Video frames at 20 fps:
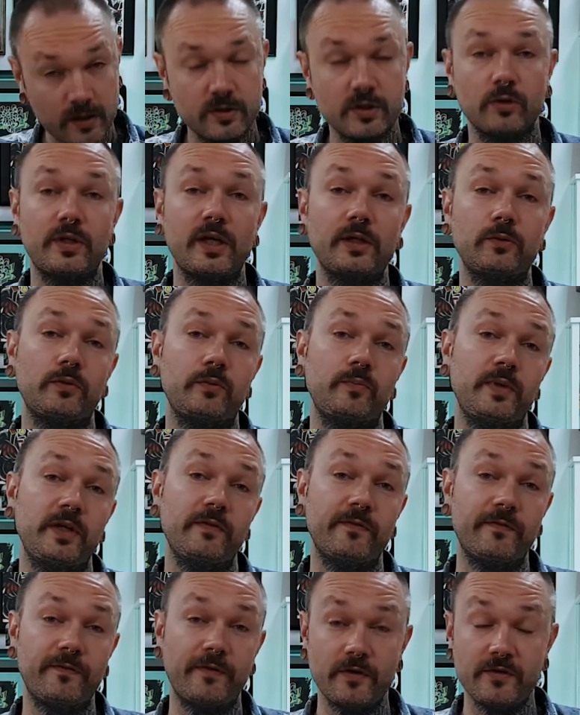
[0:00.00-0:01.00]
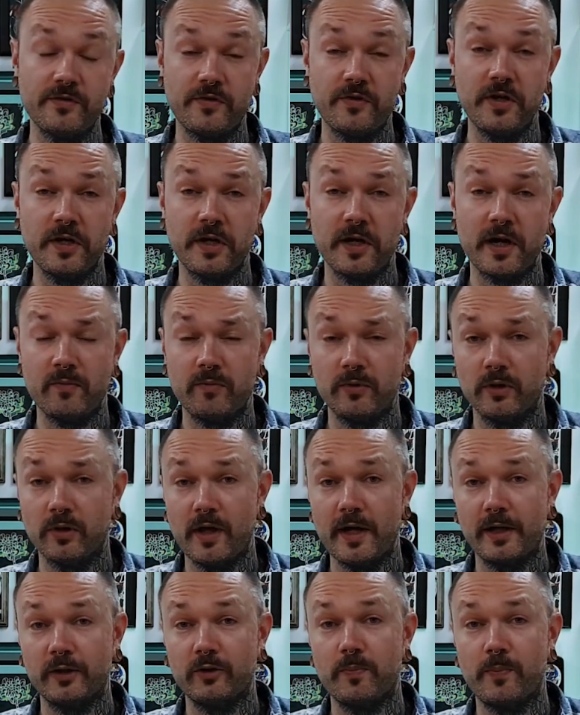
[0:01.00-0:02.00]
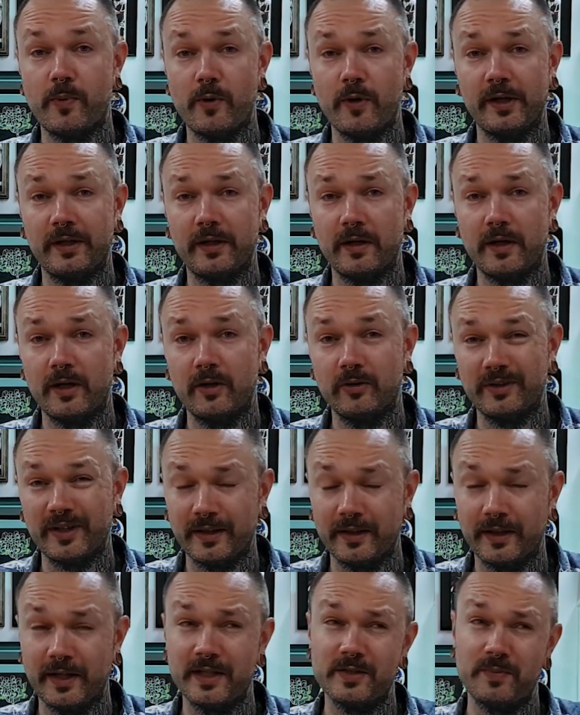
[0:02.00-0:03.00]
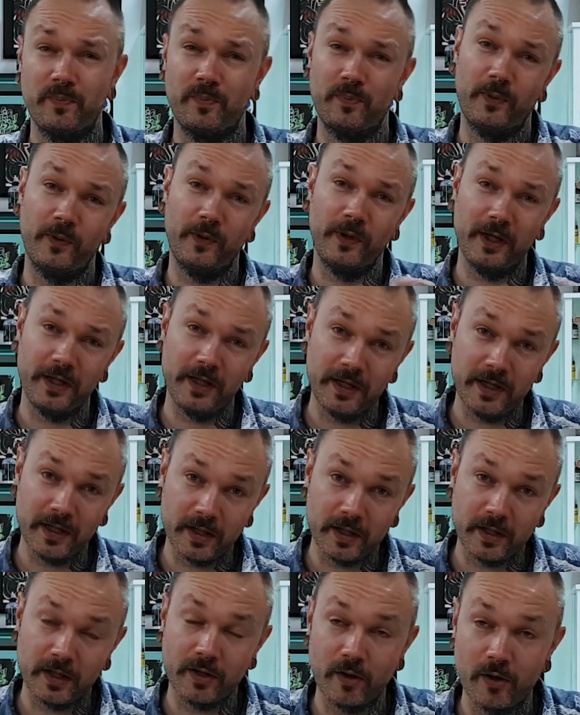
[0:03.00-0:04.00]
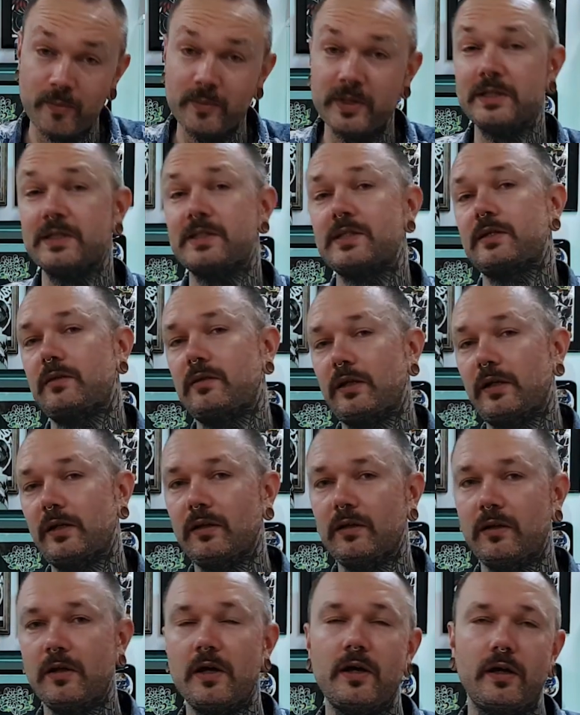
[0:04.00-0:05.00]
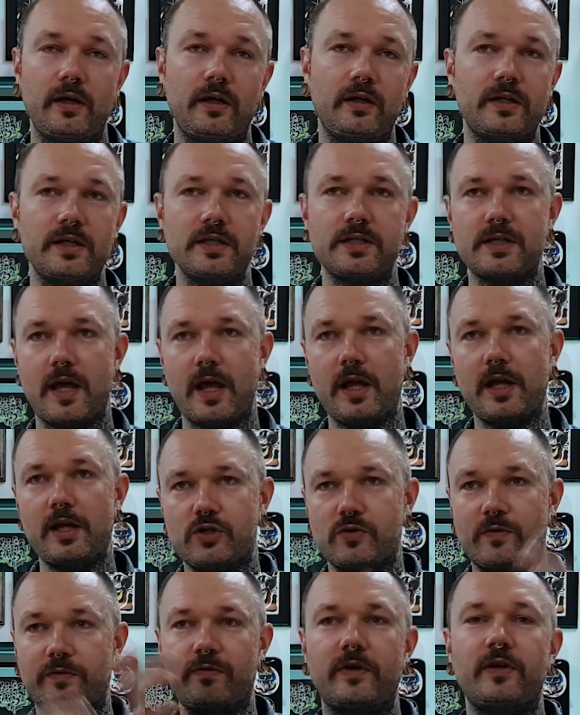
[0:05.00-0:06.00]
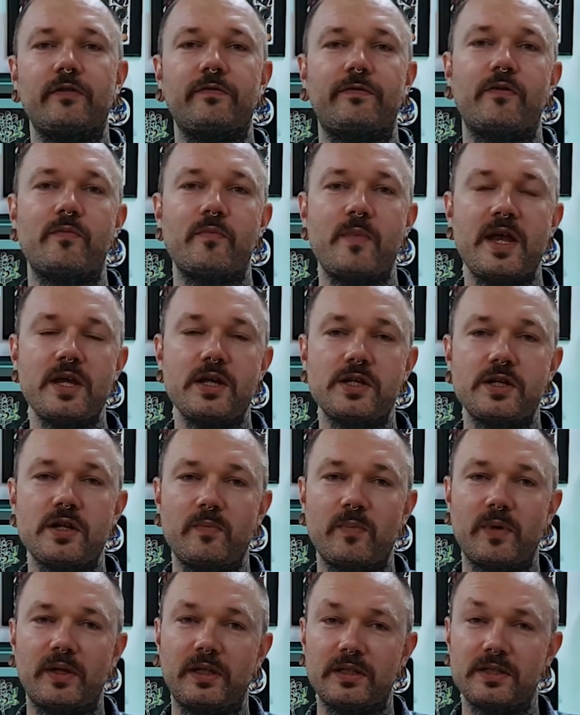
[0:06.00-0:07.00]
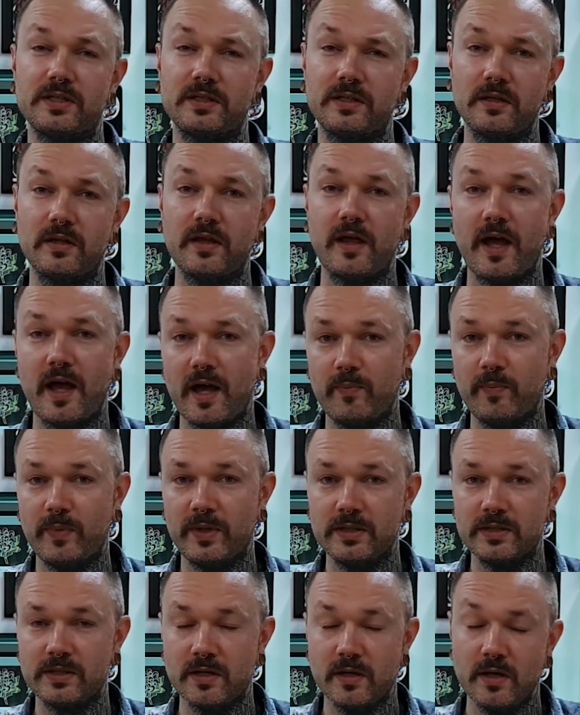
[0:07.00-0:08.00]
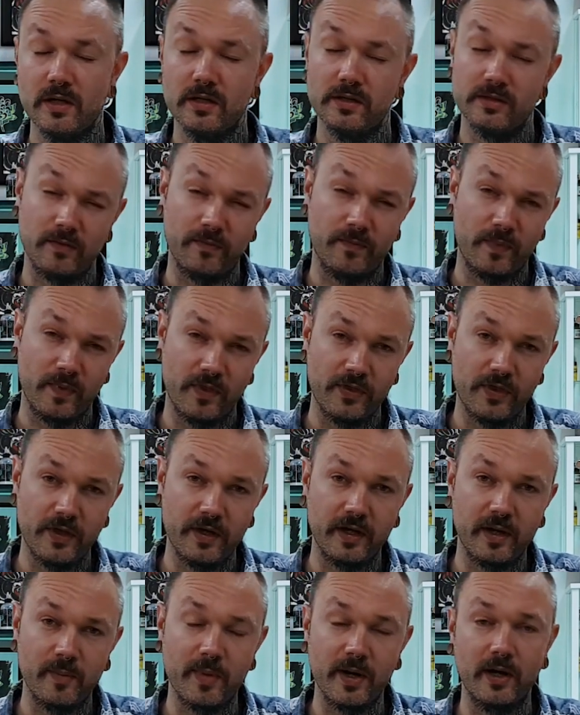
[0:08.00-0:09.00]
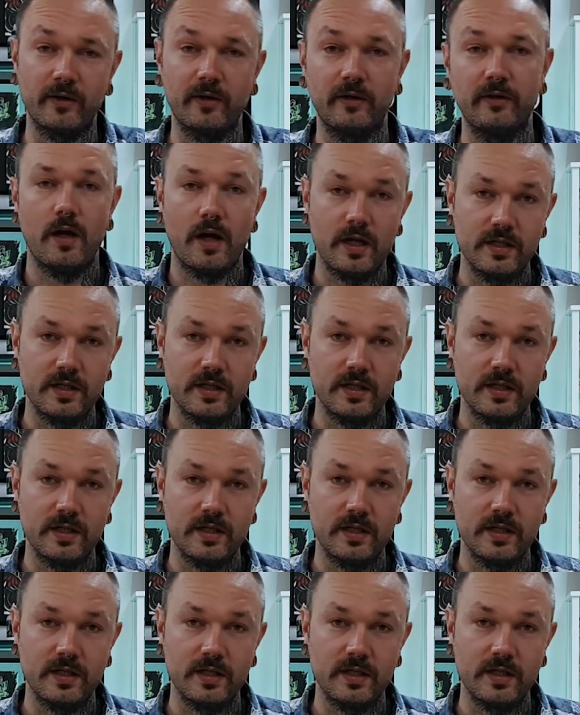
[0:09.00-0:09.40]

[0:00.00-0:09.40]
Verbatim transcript: So that would be first thing I would like to point out and that's pretty common still in this age of information, but it still happens, so think about it.